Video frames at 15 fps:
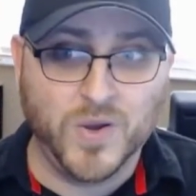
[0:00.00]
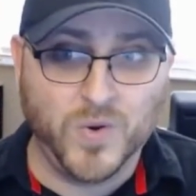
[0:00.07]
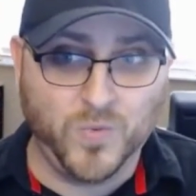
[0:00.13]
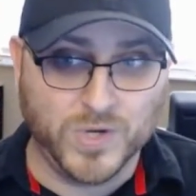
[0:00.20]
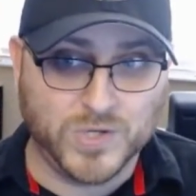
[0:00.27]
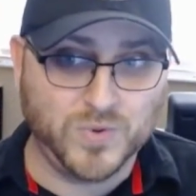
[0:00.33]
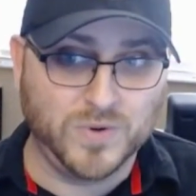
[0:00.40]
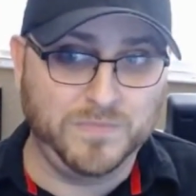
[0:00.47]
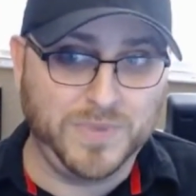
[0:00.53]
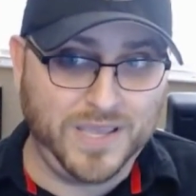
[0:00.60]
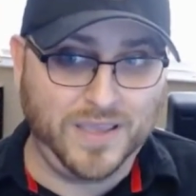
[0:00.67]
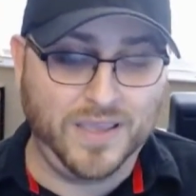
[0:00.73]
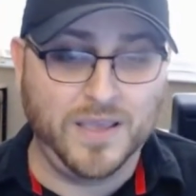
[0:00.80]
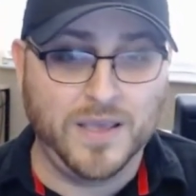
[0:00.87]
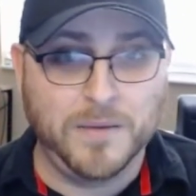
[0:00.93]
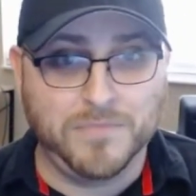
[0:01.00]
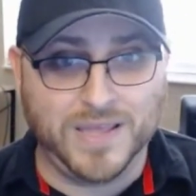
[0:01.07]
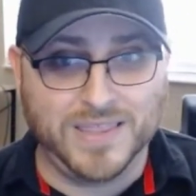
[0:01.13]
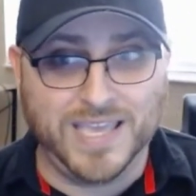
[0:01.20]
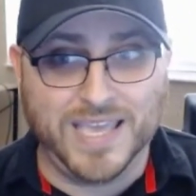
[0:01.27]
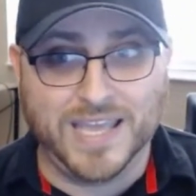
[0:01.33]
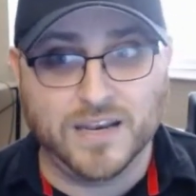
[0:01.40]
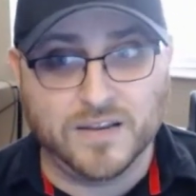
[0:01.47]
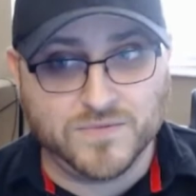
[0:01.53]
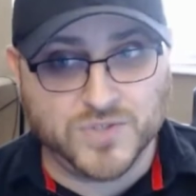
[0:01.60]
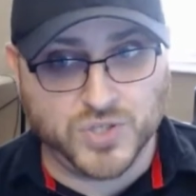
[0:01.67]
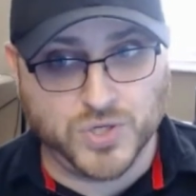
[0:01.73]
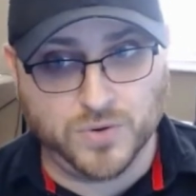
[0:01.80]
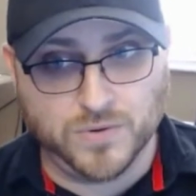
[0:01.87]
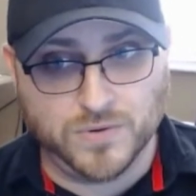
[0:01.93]
which would be by the end of
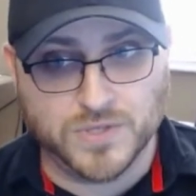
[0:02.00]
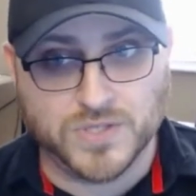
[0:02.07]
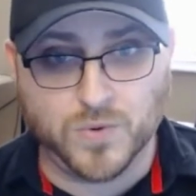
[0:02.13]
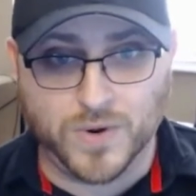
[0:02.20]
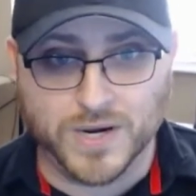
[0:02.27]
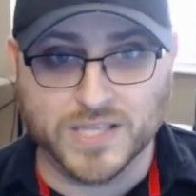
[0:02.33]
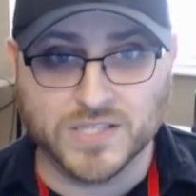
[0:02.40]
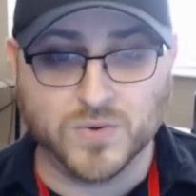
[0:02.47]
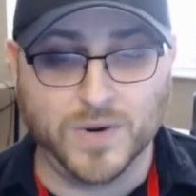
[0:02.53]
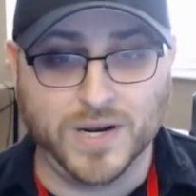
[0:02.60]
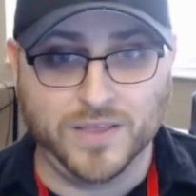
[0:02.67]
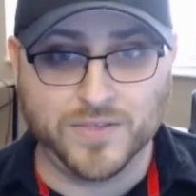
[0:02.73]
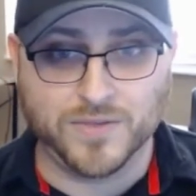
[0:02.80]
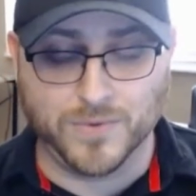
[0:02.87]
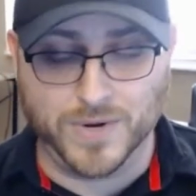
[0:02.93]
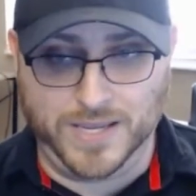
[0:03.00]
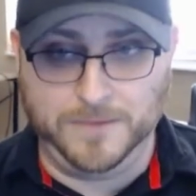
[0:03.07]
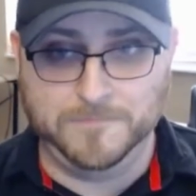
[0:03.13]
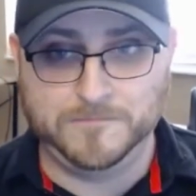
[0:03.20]
June 2023.